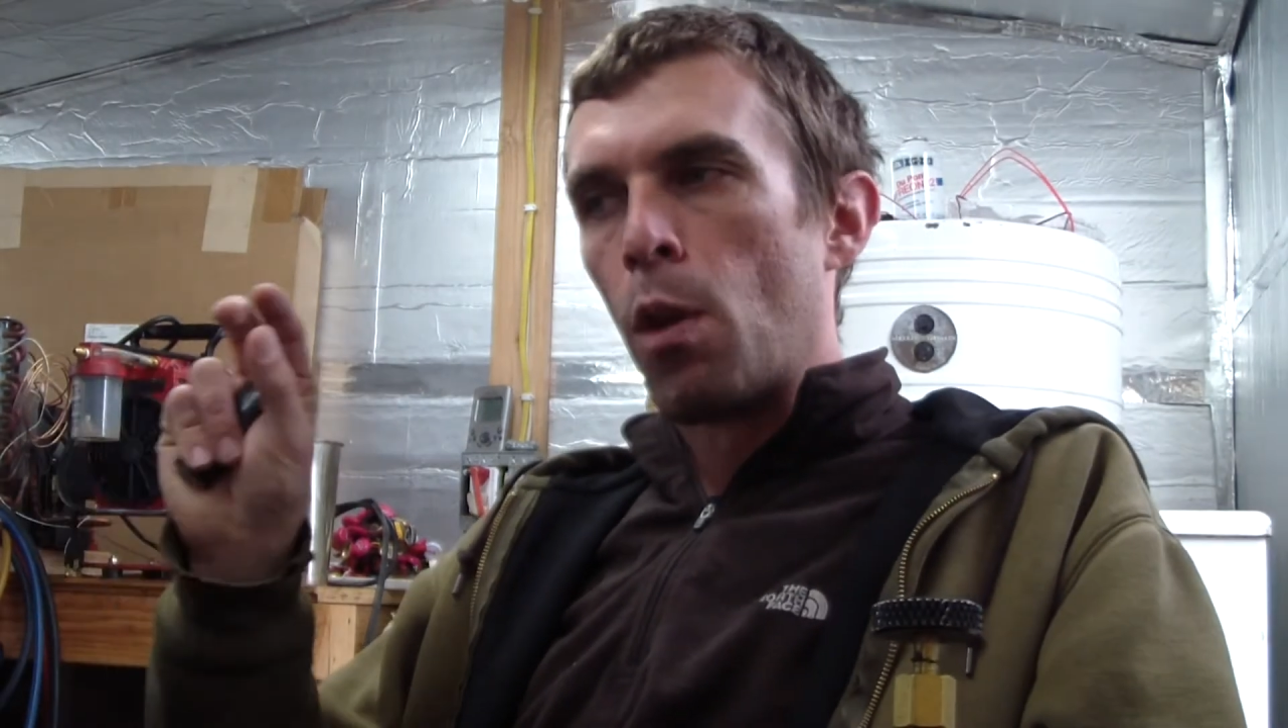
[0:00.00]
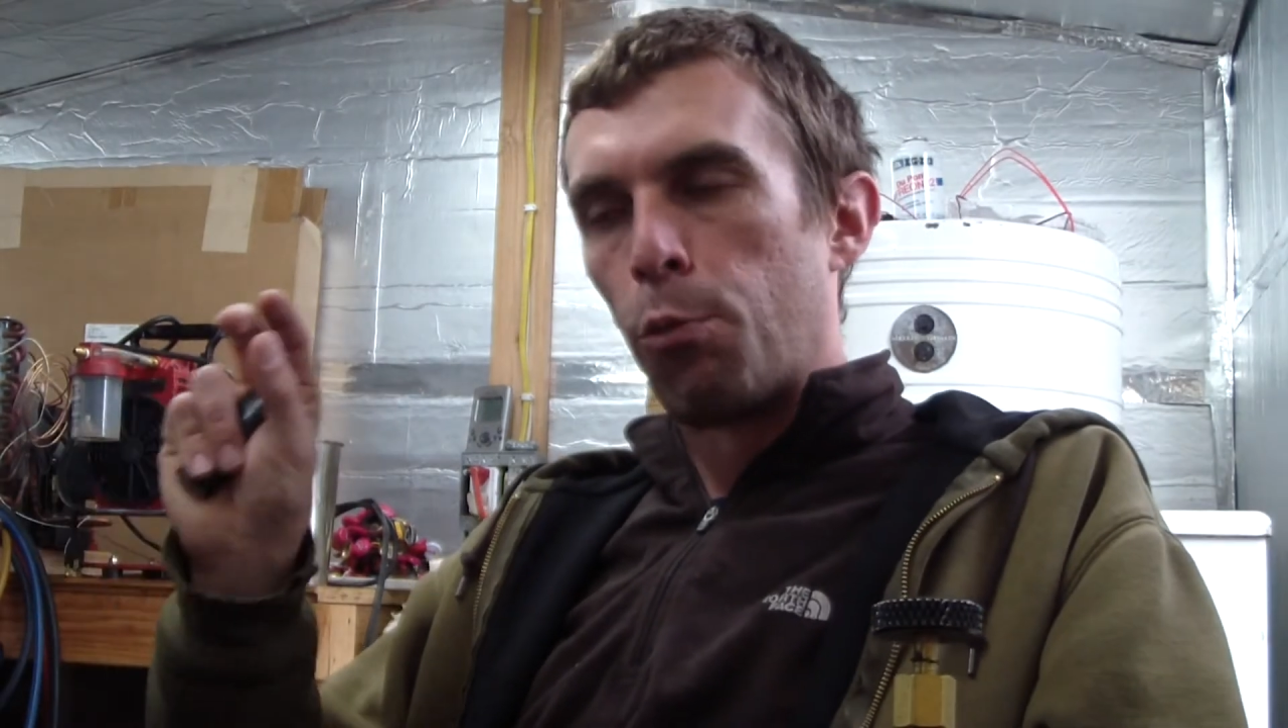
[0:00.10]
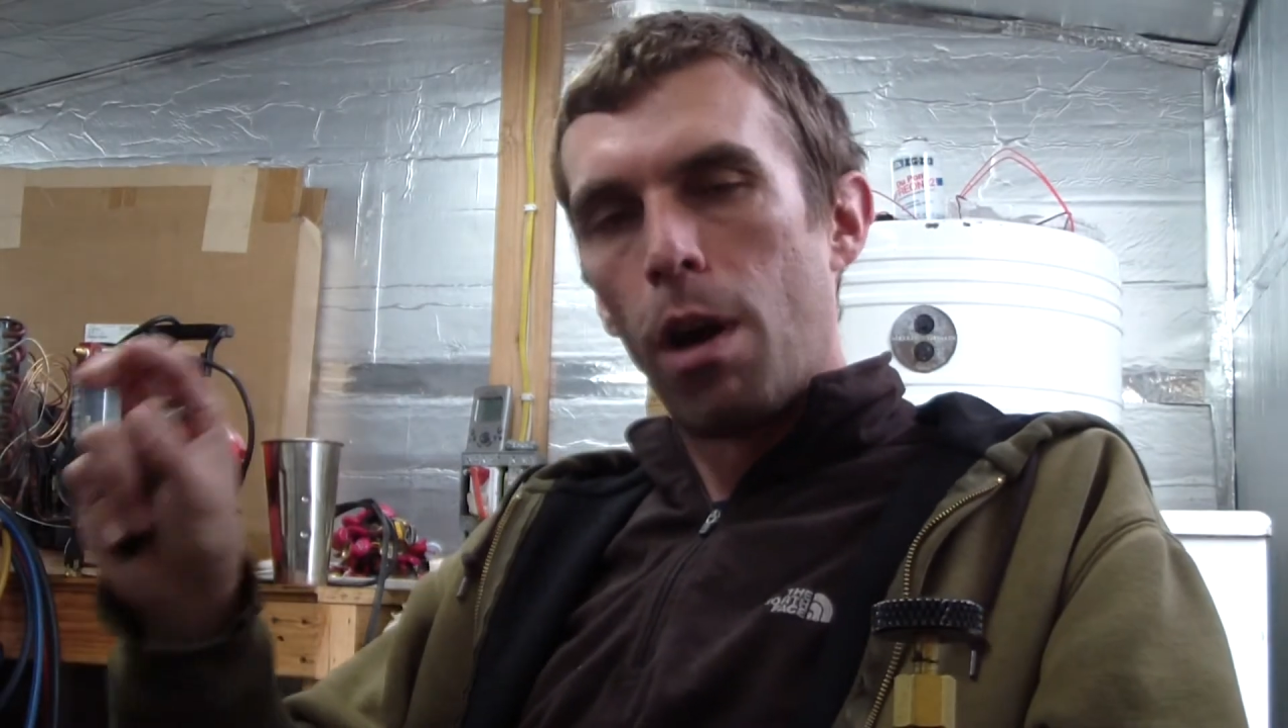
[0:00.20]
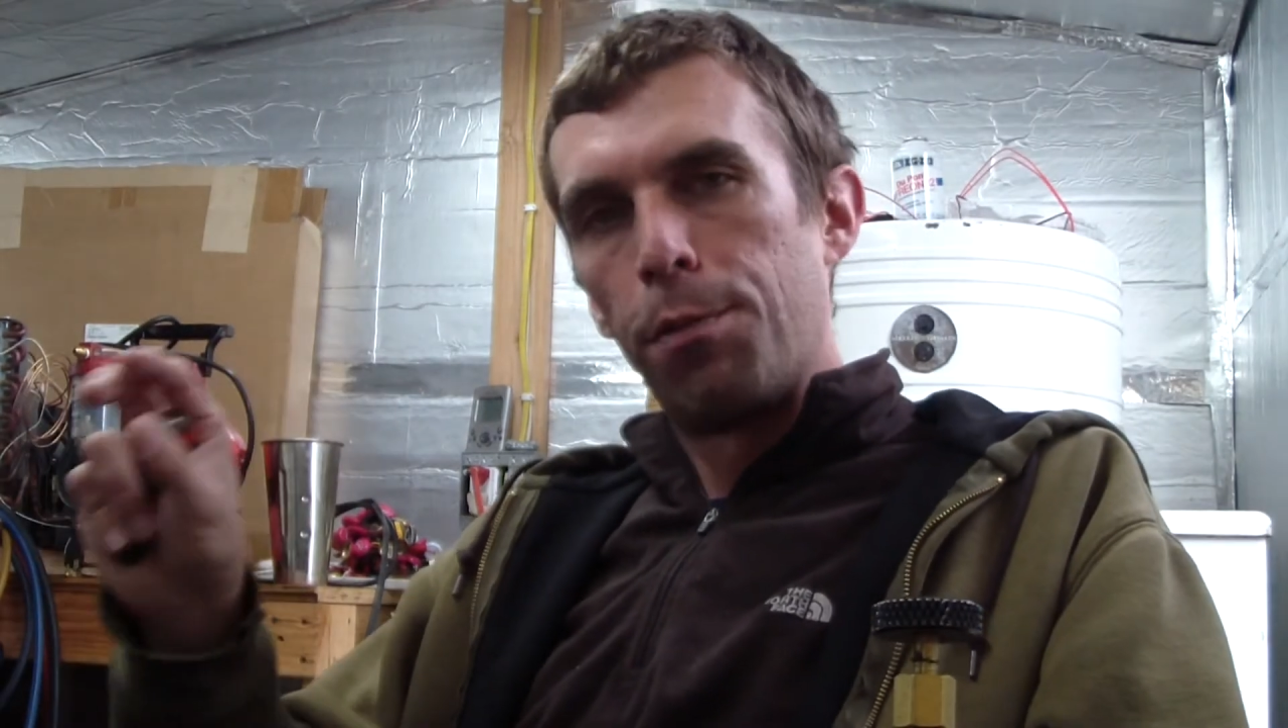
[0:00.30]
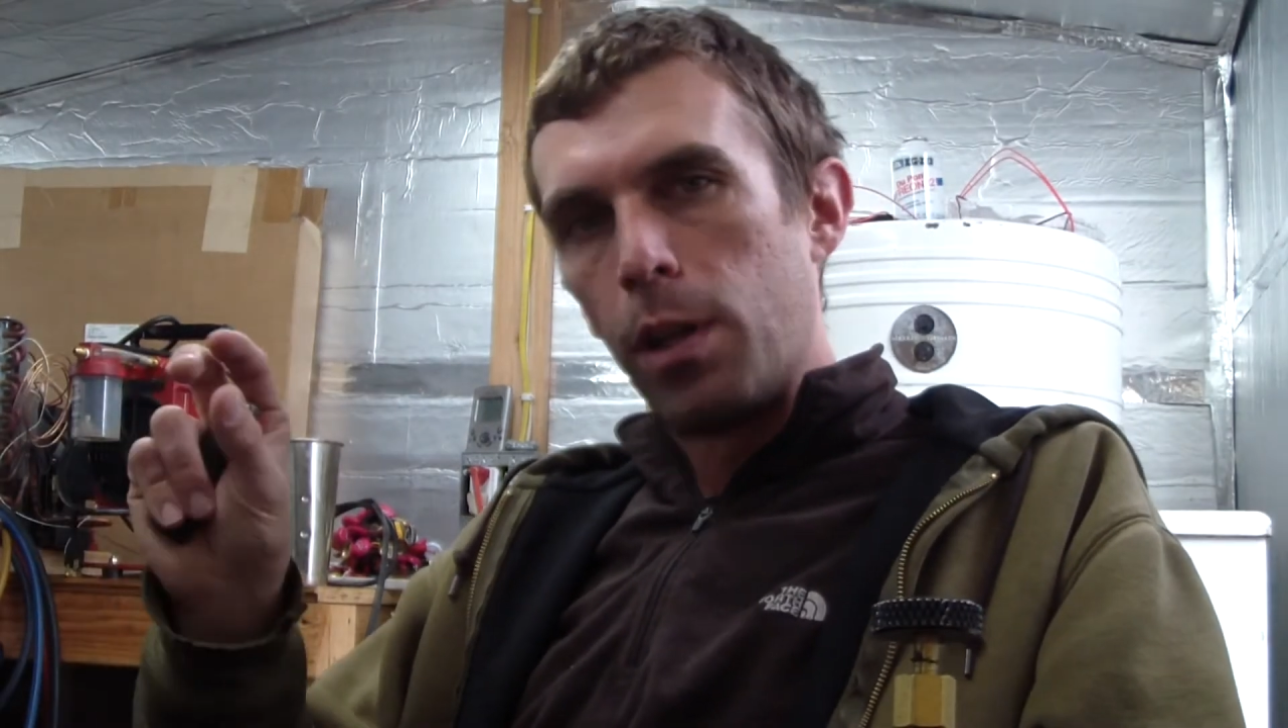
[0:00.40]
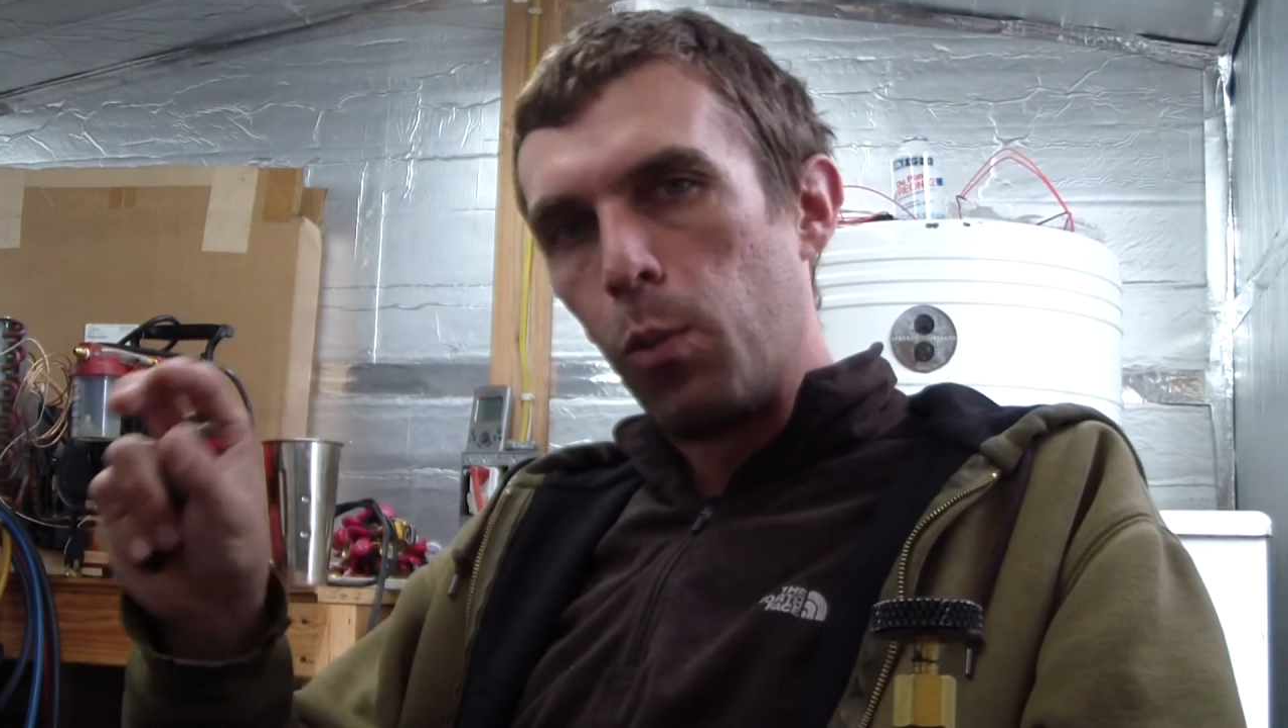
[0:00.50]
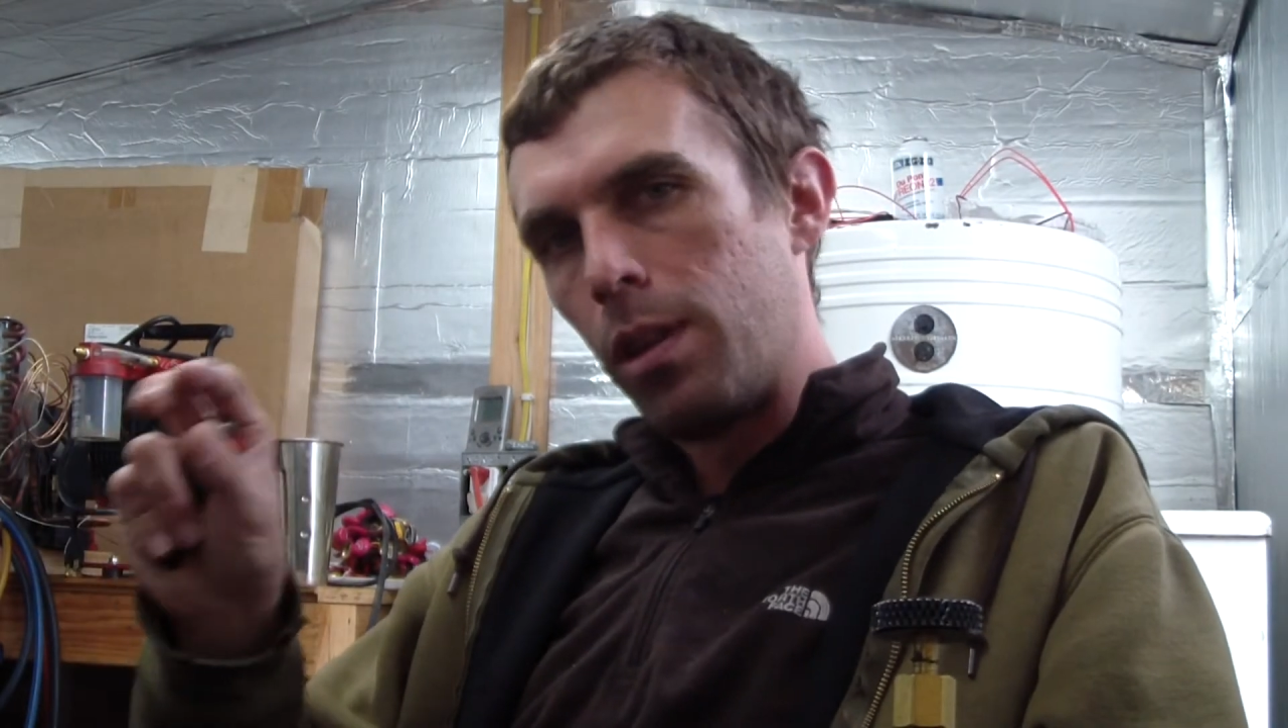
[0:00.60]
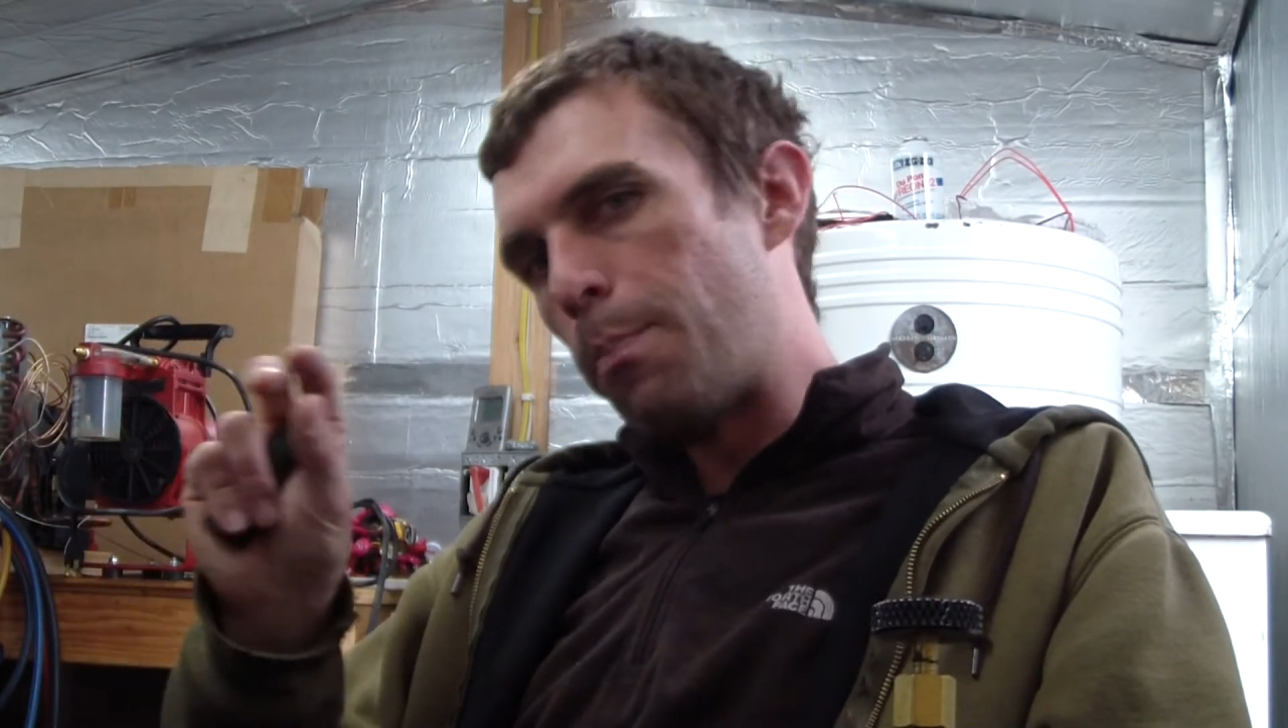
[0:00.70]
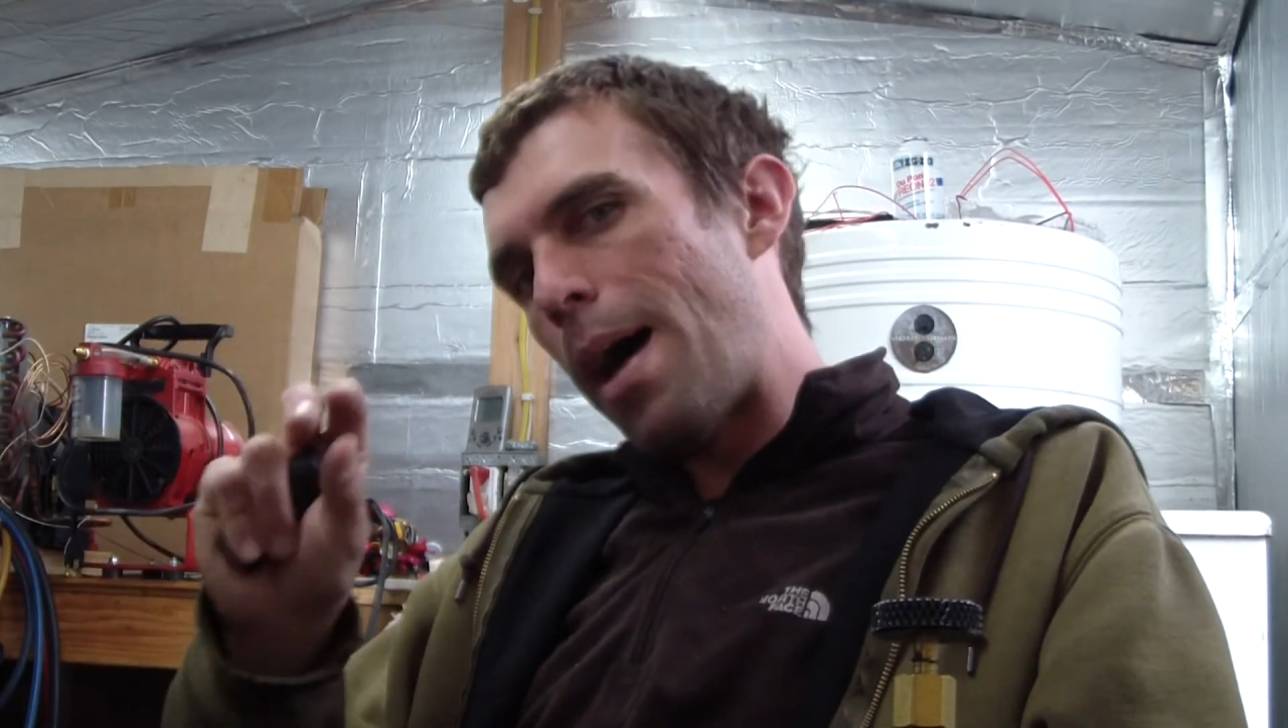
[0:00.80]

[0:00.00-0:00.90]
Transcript: roughly what the